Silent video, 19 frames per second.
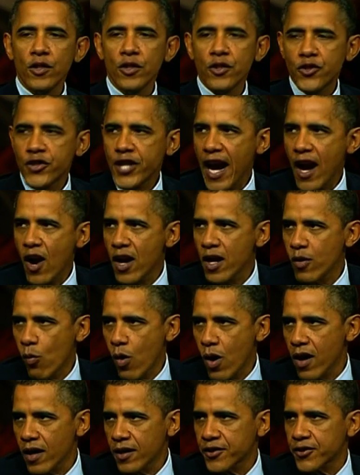Sharon
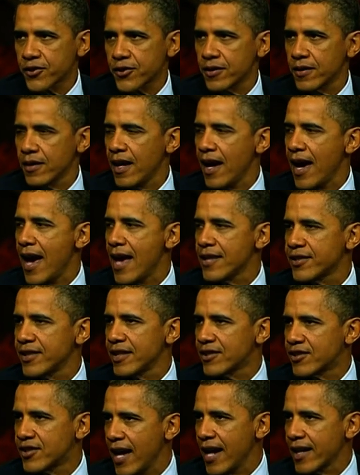works as an
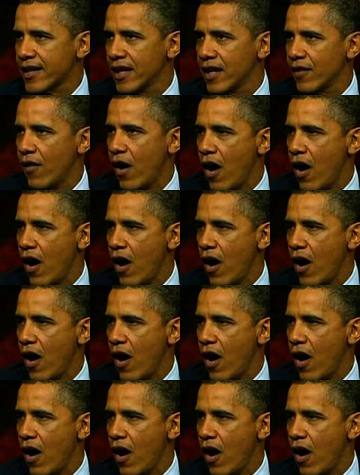executive